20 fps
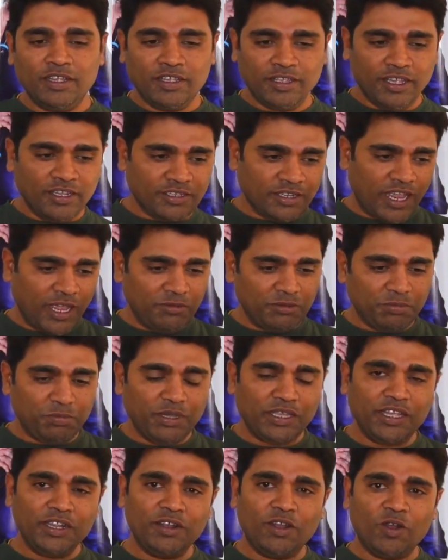Yes, I'm
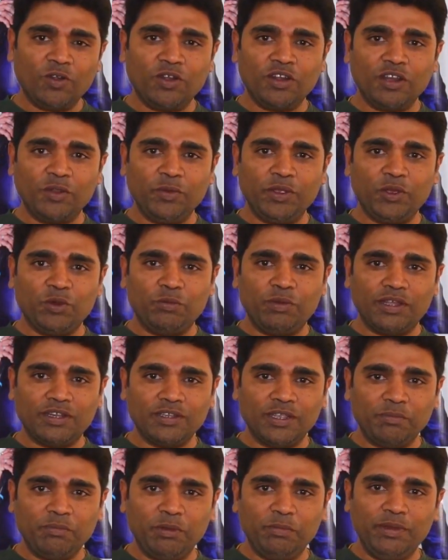speaking Dr. Ravi Kumar,
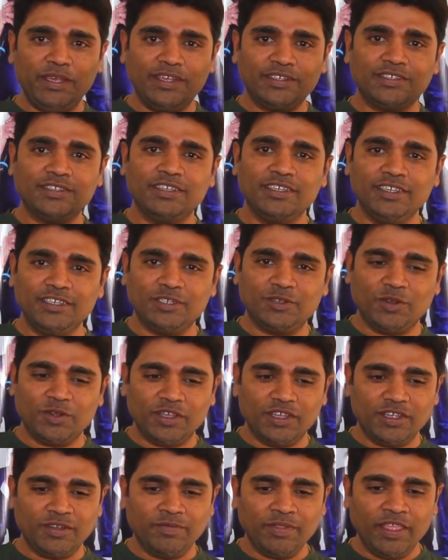MBBS. He's
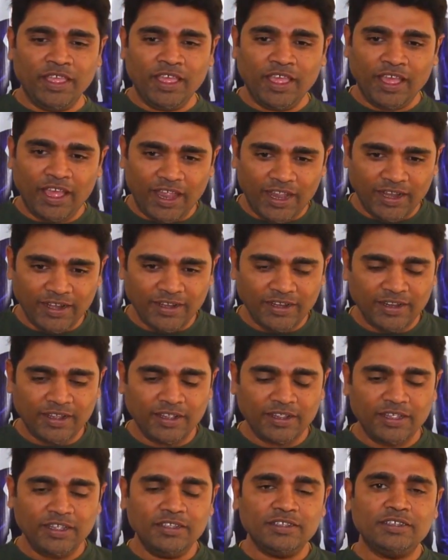talking. And
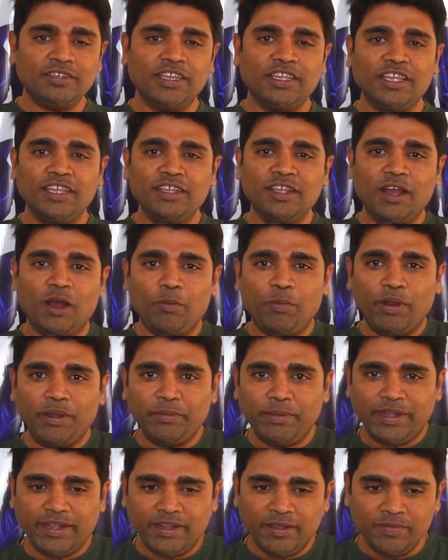he's taking the
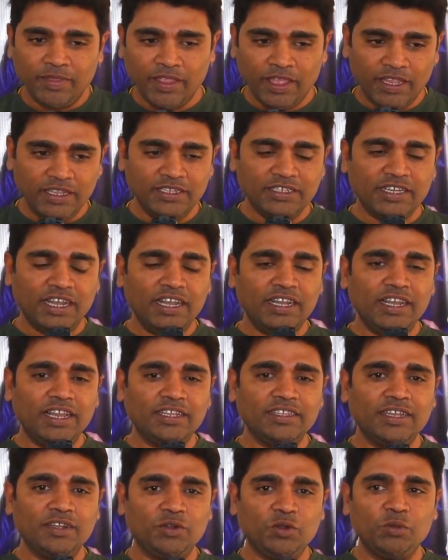appointment. He's telling
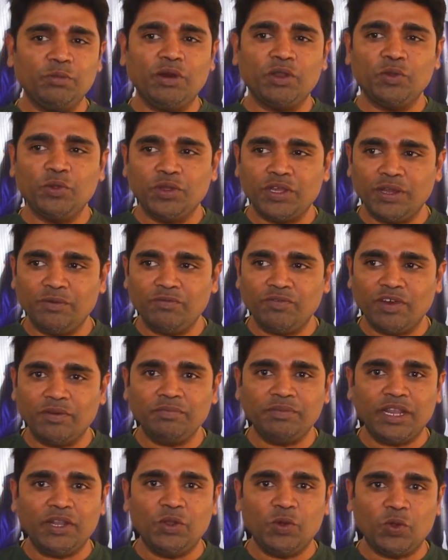like that, tomorrow you come
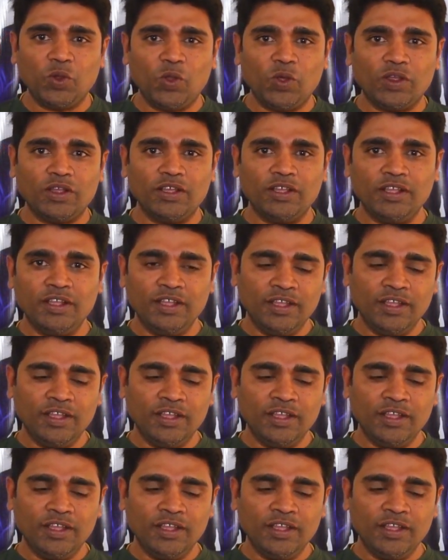from 10 o'clock.